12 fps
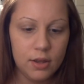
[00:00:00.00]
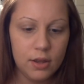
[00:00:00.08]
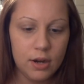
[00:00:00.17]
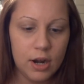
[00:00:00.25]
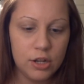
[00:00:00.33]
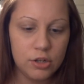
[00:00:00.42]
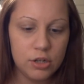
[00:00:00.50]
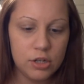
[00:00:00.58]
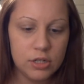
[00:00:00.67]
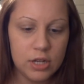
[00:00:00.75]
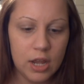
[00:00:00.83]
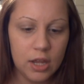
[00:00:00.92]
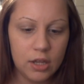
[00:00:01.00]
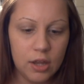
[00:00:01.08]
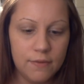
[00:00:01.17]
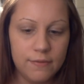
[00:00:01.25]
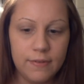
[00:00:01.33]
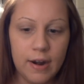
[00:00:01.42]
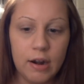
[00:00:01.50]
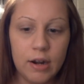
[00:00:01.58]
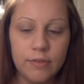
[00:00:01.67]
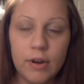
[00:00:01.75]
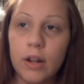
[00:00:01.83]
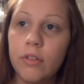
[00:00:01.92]
And I usually just take a very,
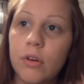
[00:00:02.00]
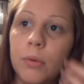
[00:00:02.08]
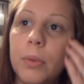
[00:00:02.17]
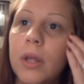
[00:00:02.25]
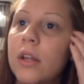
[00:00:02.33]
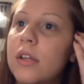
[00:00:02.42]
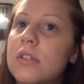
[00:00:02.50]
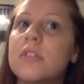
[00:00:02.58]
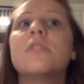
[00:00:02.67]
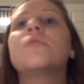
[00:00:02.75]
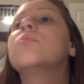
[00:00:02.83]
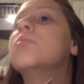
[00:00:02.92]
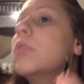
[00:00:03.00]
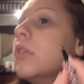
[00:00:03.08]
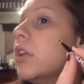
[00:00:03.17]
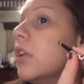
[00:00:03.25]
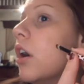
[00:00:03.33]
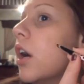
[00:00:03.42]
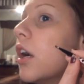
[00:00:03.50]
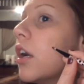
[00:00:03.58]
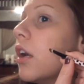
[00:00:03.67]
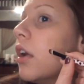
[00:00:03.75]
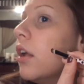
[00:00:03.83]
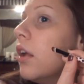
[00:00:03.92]
very little bit because it's really
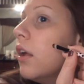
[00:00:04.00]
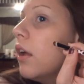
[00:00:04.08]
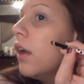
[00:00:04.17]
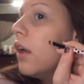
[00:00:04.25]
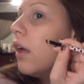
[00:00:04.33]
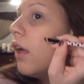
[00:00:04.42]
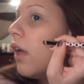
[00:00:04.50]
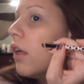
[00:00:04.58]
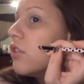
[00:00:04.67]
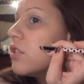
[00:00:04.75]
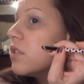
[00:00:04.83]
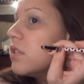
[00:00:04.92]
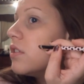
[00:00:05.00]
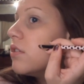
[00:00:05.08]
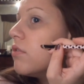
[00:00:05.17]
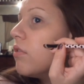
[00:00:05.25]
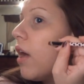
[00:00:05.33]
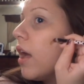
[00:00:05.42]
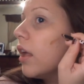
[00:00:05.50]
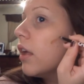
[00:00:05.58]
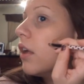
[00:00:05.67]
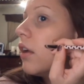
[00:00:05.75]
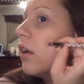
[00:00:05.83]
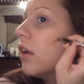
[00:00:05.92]
dark. And just do
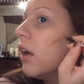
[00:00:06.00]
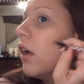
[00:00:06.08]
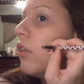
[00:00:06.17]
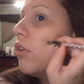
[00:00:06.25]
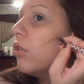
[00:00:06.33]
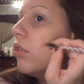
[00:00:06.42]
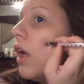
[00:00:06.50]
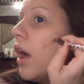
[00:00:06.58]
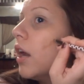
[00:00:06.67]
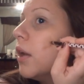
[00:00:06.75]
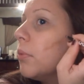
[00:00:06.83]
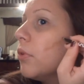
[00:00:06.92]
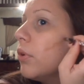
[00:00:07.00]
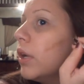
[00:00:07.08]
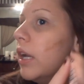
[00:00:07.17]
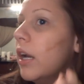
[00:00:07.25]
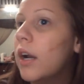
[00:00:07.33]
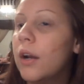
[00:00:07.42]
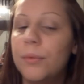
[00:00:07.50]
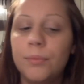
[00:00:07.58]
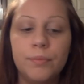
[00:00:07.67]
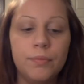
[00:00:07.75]
like a little line up through here.